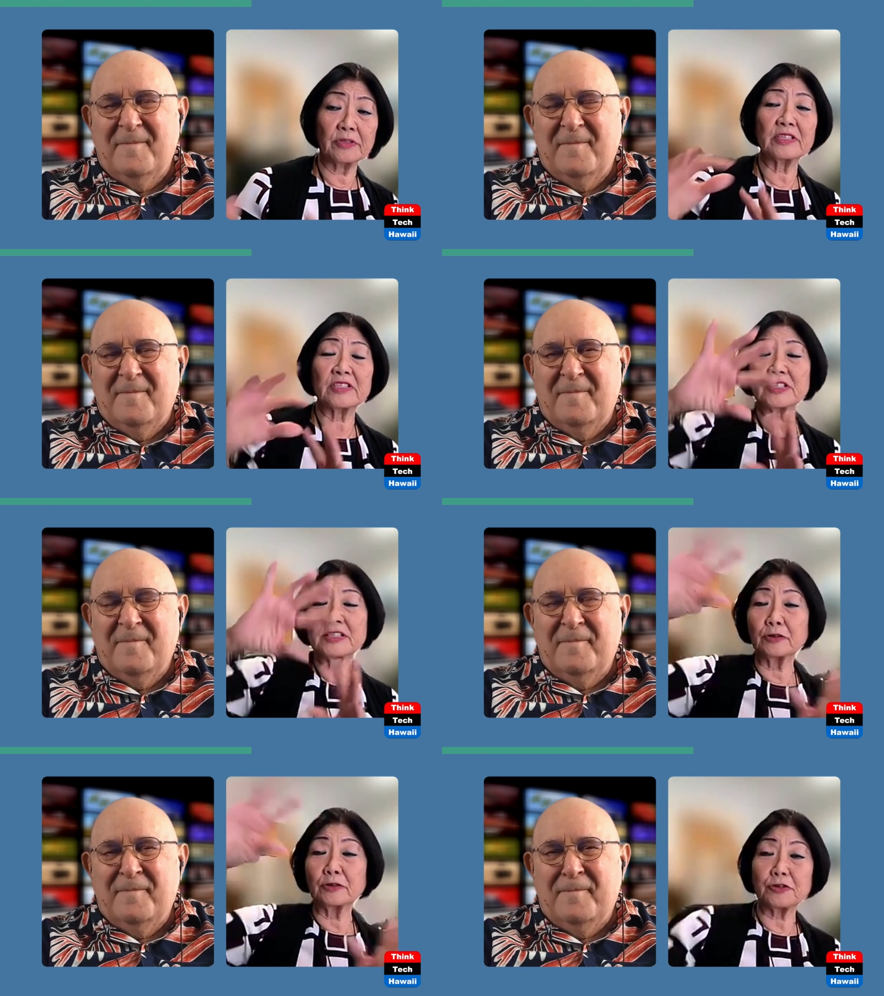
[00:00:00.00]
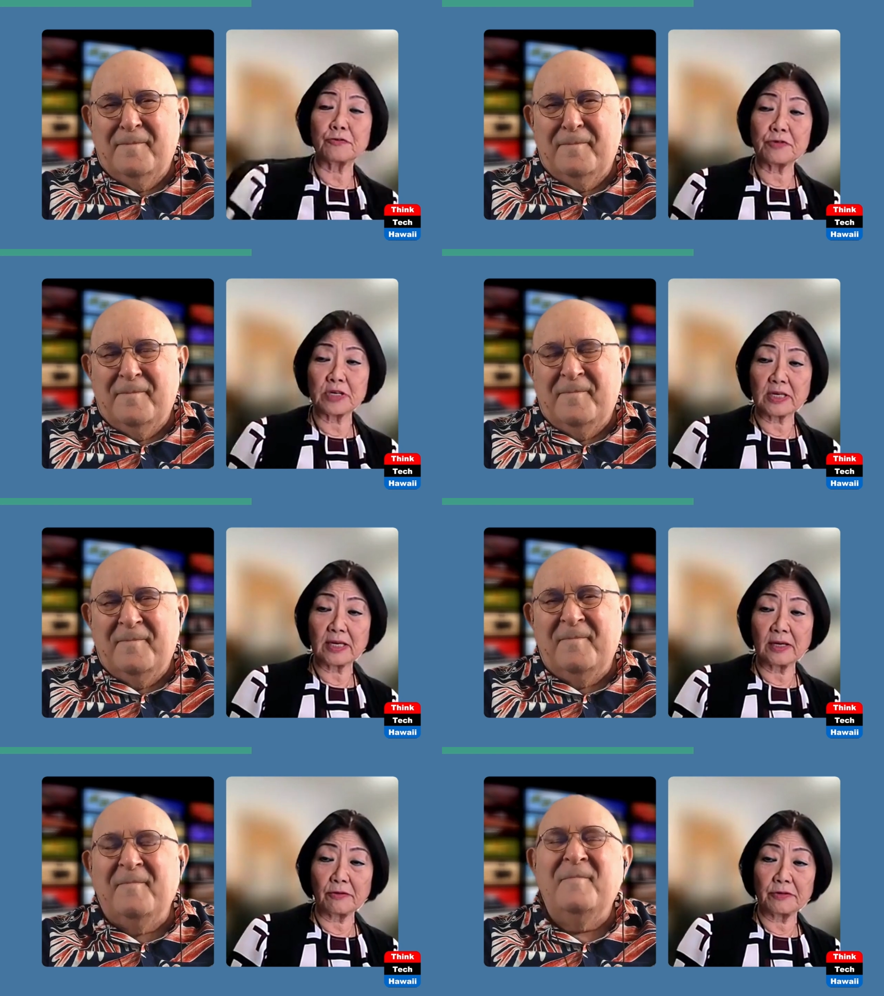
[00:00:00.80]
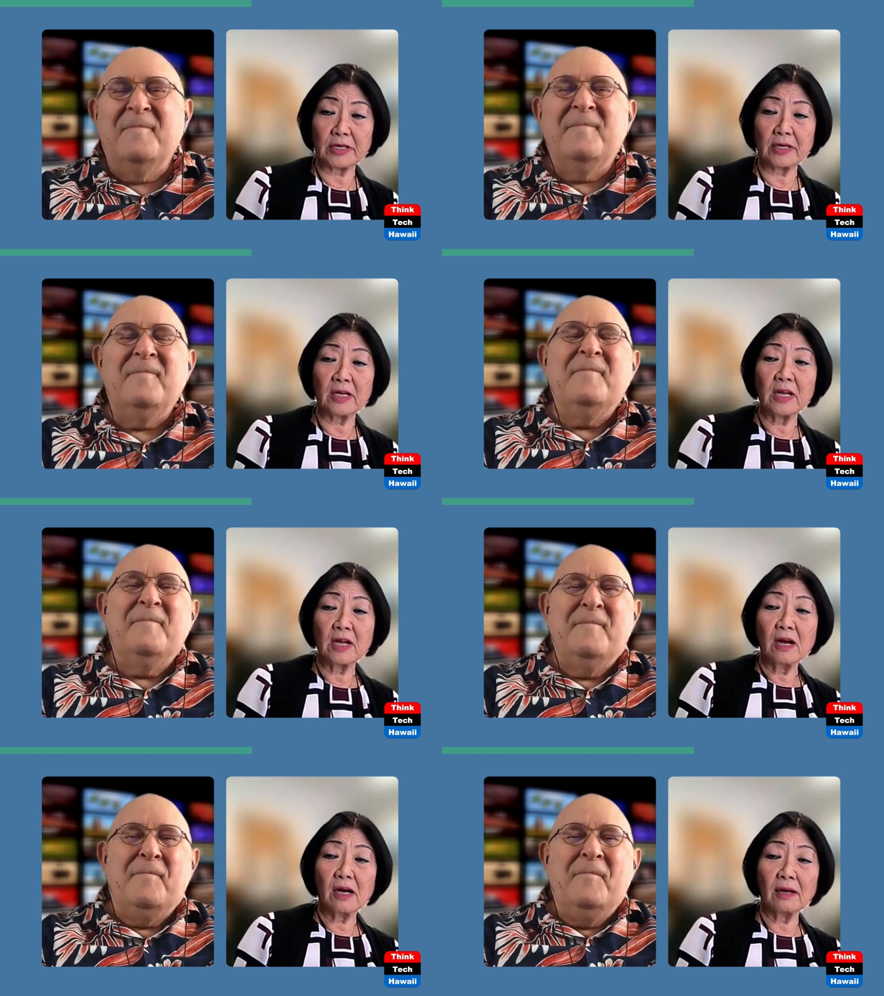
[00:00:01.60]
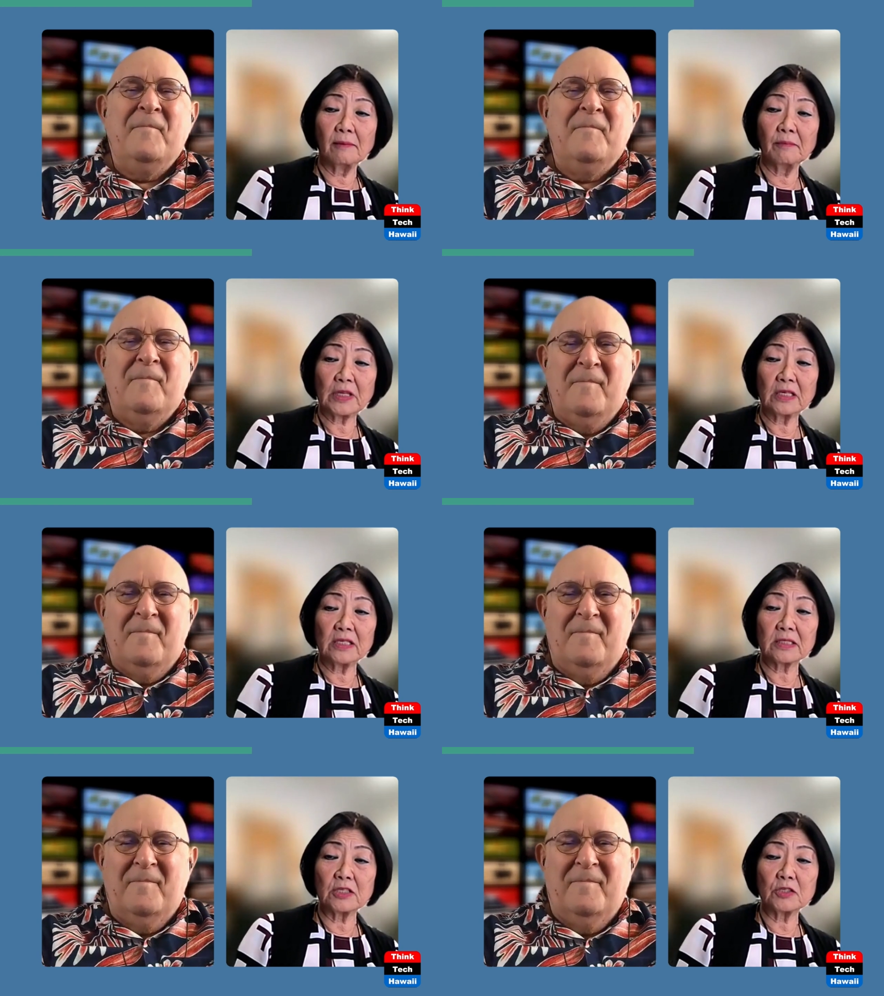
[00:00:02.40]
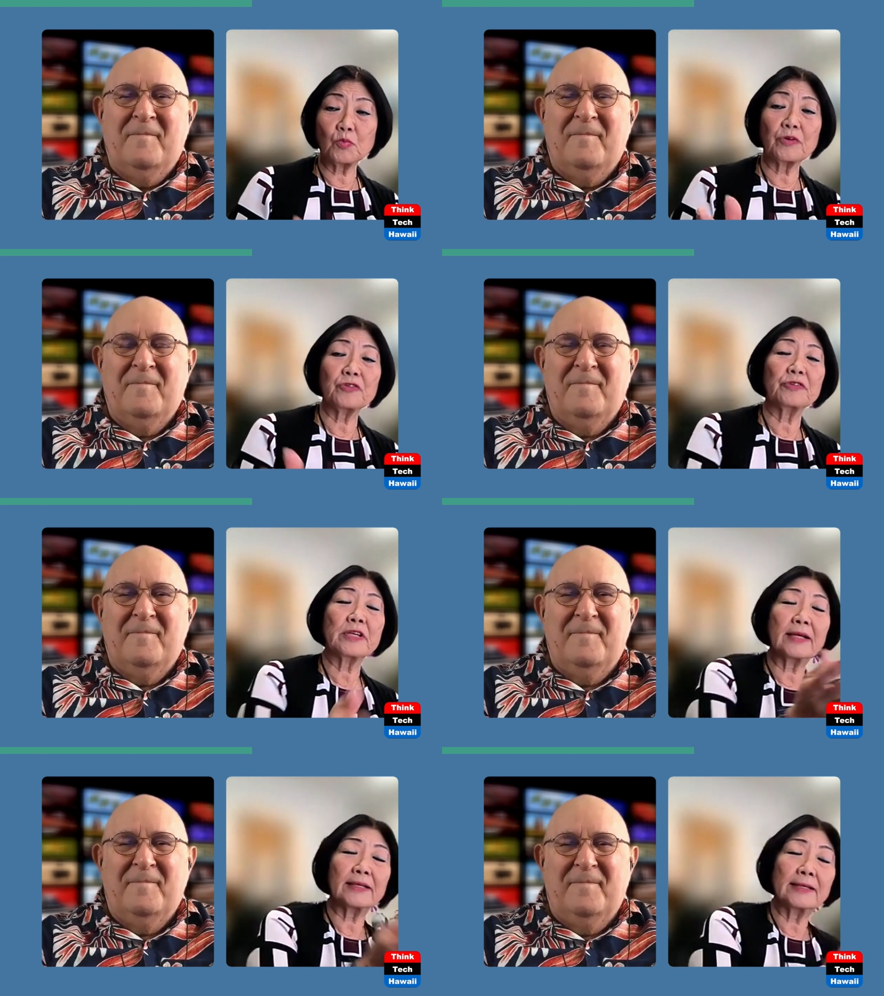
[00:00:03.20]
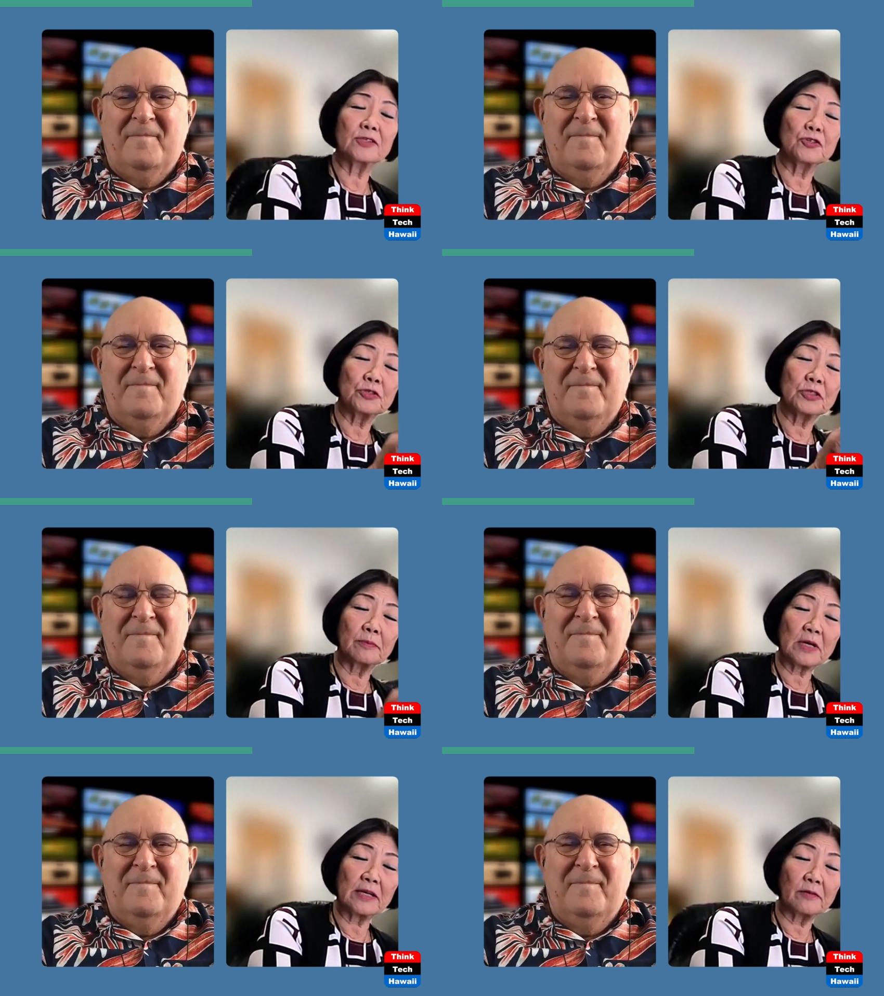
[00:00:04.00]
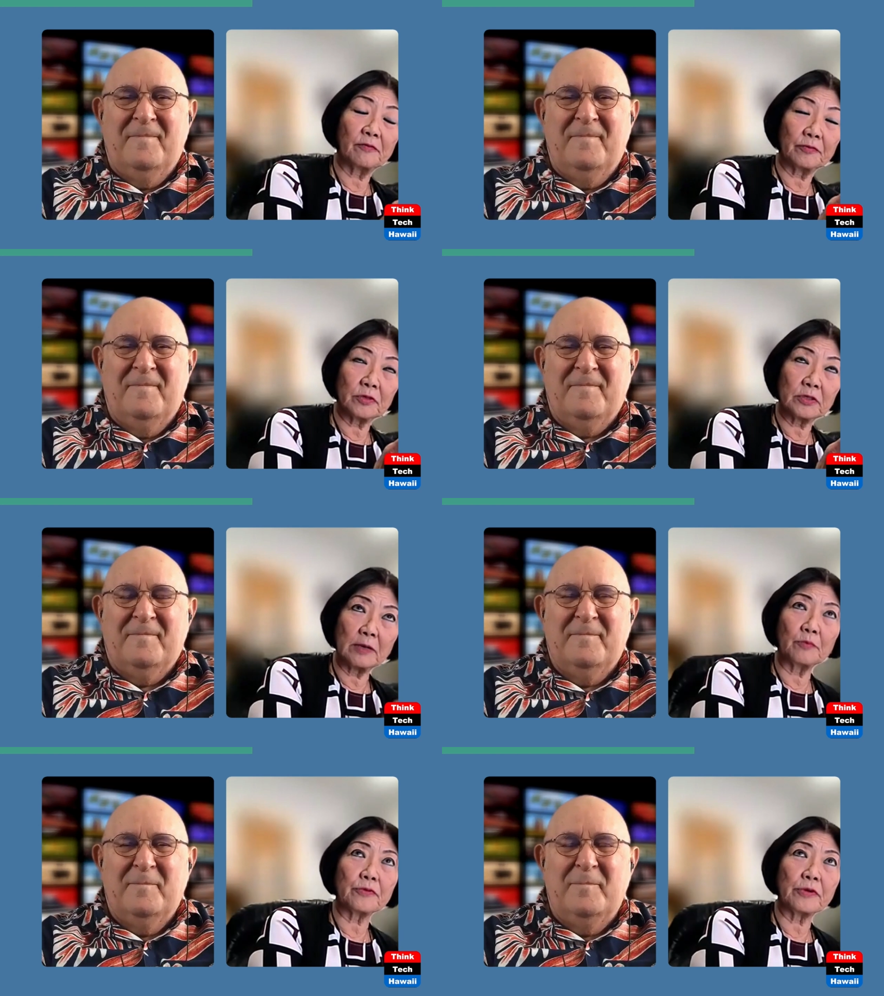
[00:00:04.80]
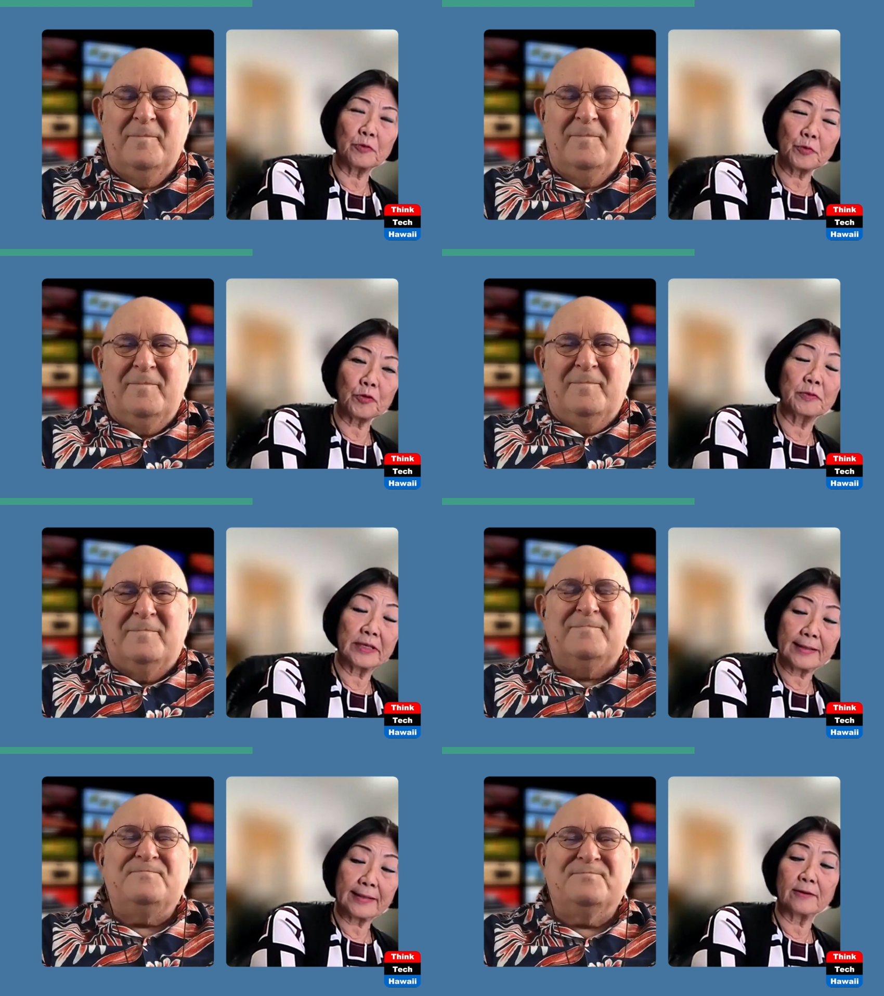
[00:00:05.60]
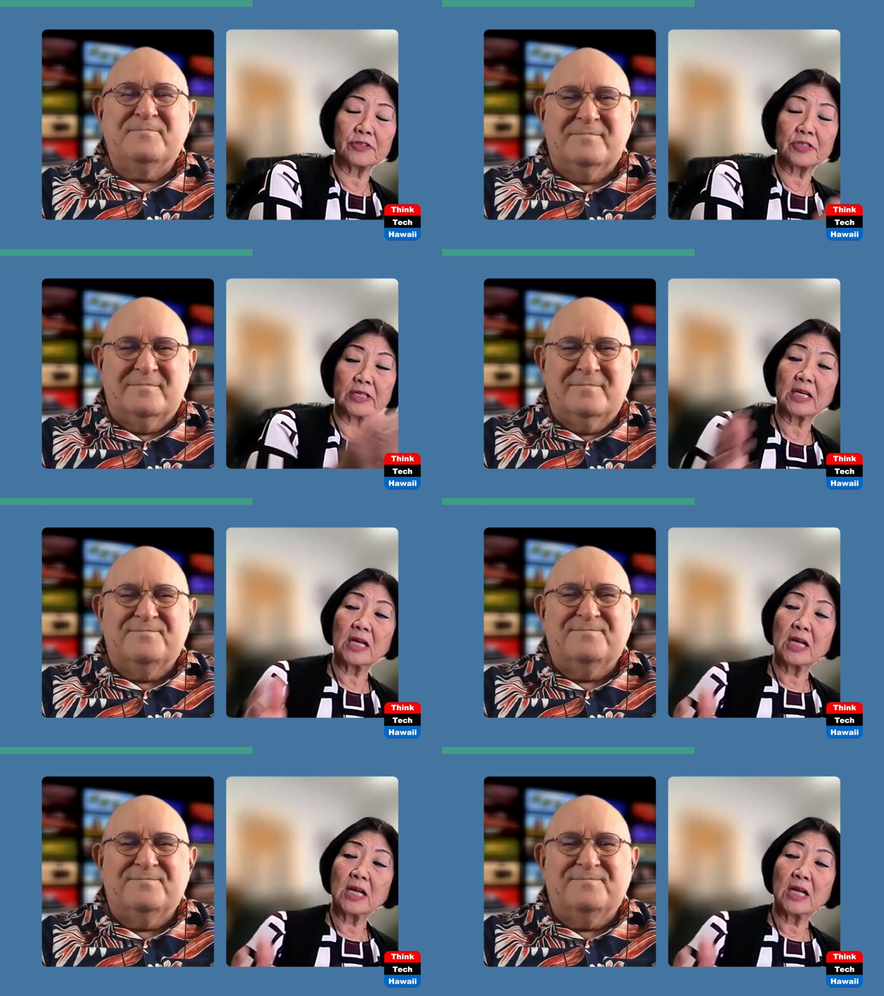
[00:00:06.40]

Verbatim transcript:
Speaker 1: the sheltering area um, is, is where you're not into some kind of temporary or permanent housing.